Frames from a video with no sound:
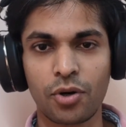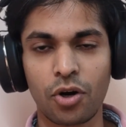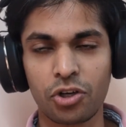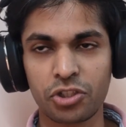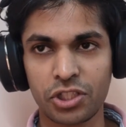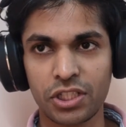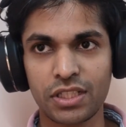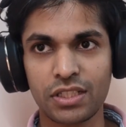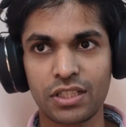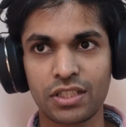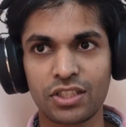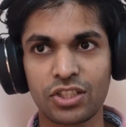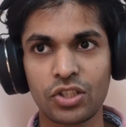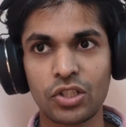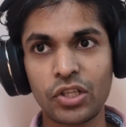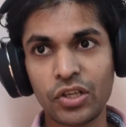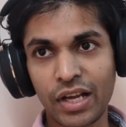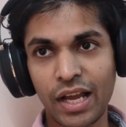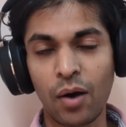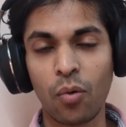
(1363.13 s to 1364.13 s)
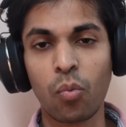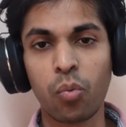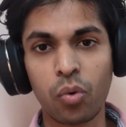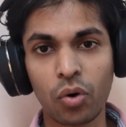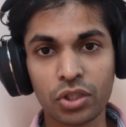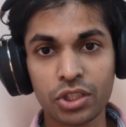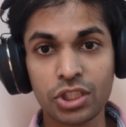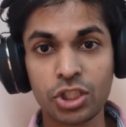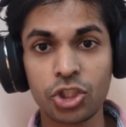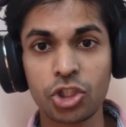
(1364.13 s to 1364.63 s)
product is to look at
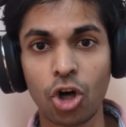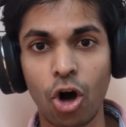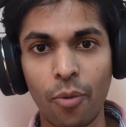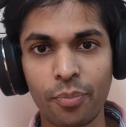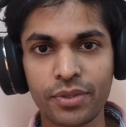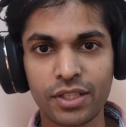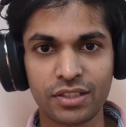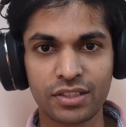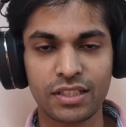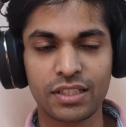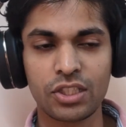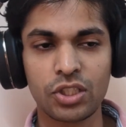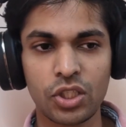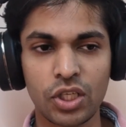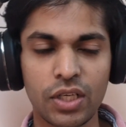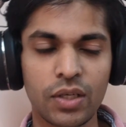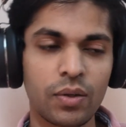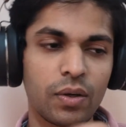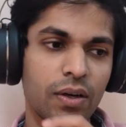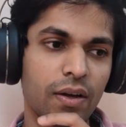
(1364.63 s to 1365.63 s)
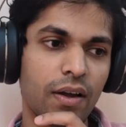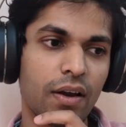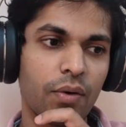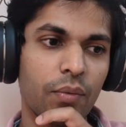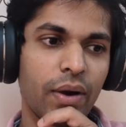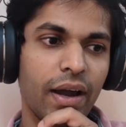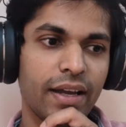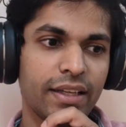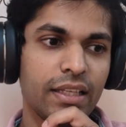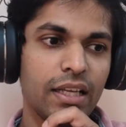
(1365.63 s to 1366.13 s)
what job does it do,
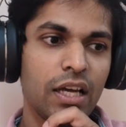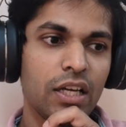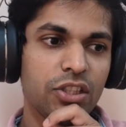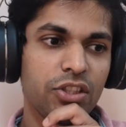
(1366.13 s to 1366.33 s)
right?